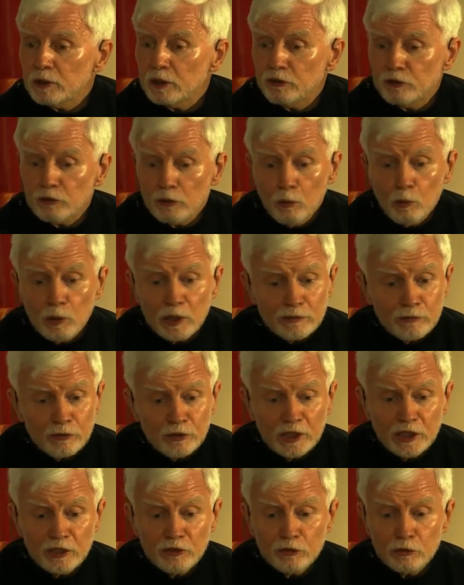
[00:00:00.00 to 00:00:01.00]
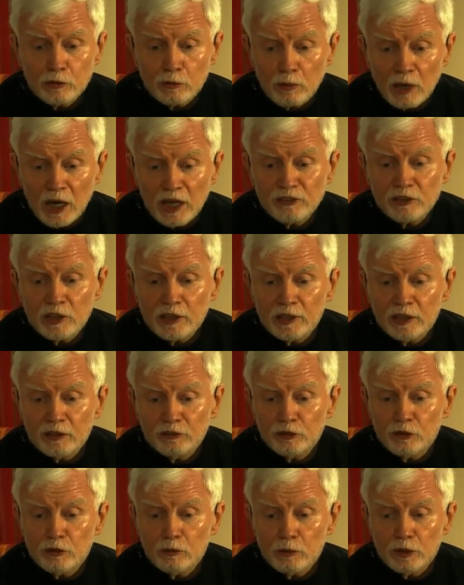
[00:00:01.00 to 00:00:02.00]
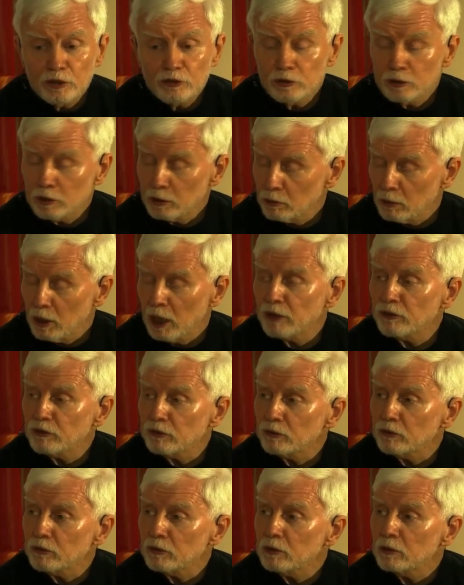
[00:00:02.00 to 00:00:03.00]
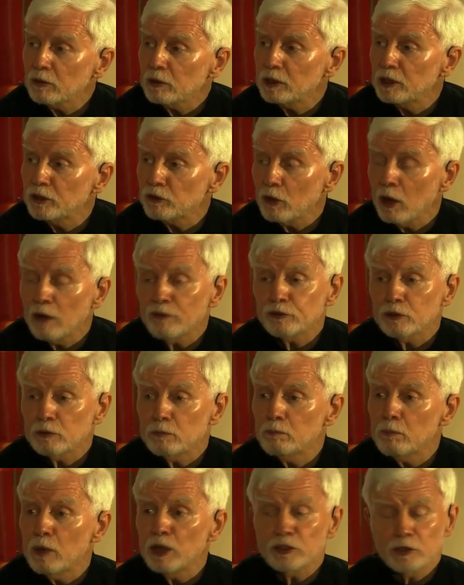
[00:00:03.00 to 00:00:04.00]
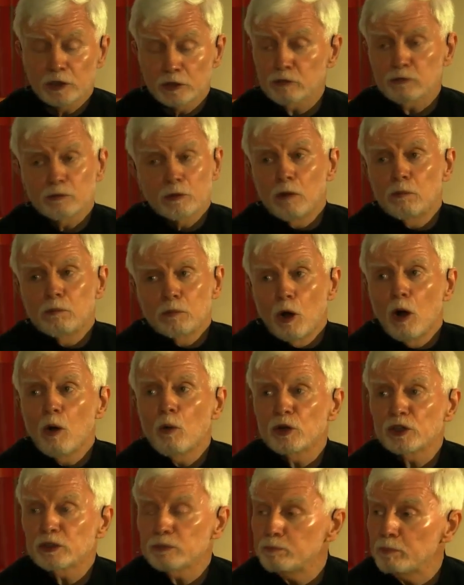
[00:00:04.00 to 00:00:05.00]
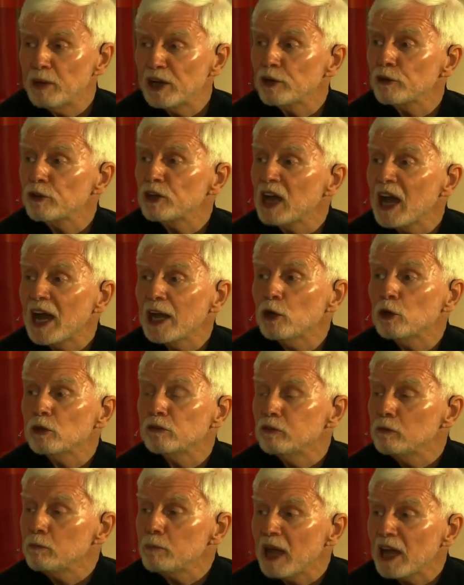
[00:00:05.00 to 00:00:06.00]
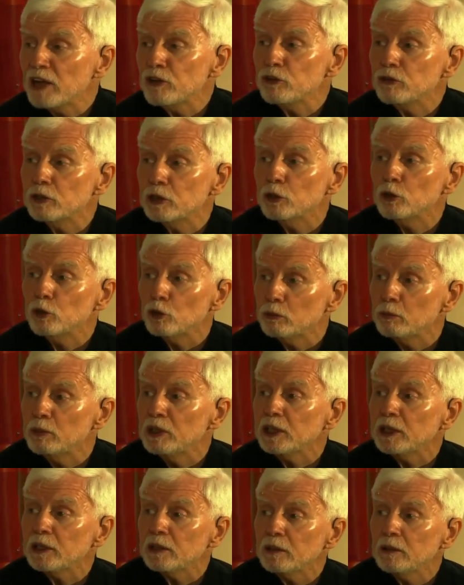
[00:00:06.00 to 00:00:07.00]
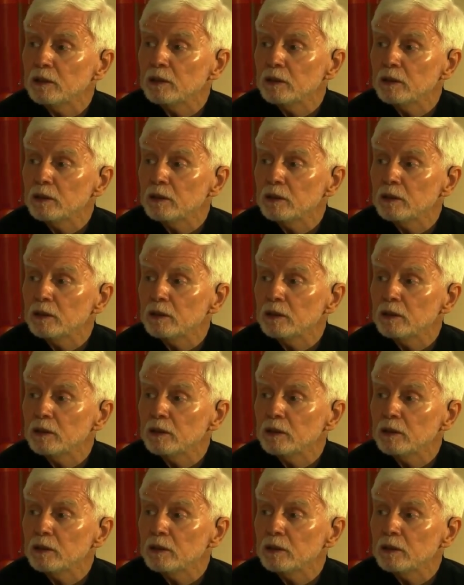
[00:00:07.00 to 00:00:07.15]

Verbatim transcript: And so whatever needs to arise out of that situation arises and it's often much, it's always better than I could have imagined it could be.